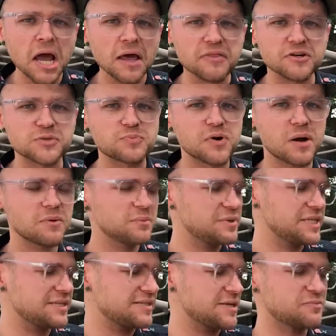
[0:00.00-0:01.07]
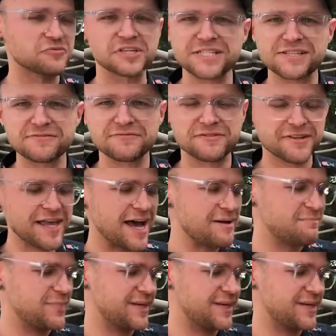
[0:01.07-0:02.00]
There's probably some reason for that,